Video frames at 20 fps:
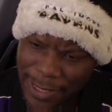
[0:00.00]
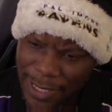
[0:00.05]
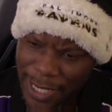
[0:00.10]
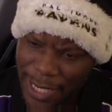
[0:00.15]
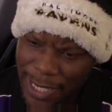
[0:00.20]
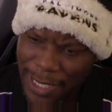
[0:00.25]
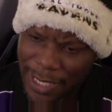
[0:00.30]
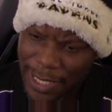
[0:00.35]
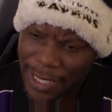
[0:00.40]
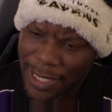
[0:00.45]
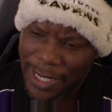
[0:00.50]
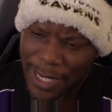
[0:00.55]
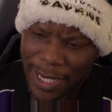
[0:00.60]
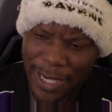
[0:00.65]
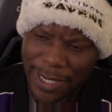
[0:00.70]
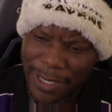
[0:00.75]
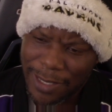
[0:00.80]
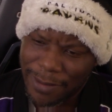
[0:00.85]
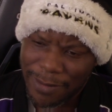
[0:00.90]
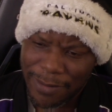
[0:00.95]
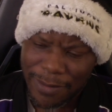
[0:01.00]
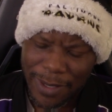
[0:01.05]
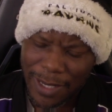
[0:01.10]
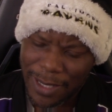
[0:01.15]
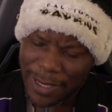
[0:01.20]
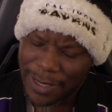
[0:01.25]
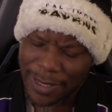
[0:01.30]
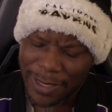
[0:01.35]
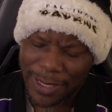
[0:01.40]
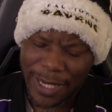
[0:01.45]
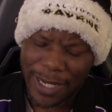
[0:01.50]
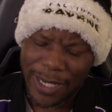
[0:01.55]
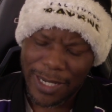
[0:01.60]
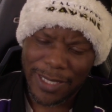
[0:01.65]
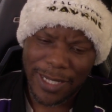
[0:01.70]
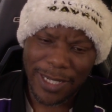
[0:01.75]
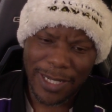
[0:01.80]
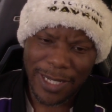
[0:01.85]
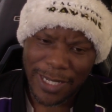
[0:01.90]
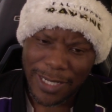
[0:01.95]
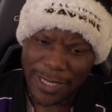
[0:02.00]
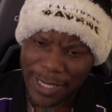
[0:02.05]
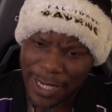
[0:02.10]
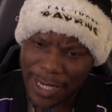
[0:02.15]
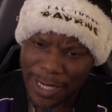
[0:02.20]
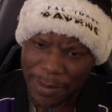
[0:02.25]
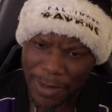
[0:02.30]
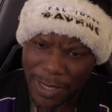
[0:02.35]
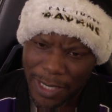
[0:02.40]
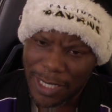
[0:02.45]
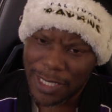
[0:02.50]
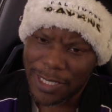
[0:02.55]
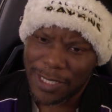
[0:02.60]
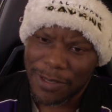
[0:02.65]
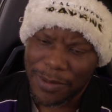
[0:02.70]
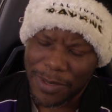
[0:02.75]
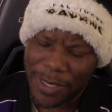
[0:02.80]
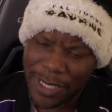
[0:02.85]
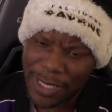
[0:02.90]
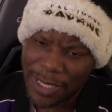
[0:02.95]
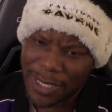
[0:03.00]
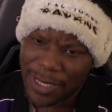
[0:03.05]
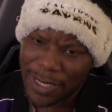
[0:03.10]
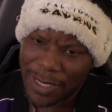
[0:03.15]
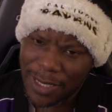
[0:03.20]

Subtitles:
tight end, I can't think of his name, injury.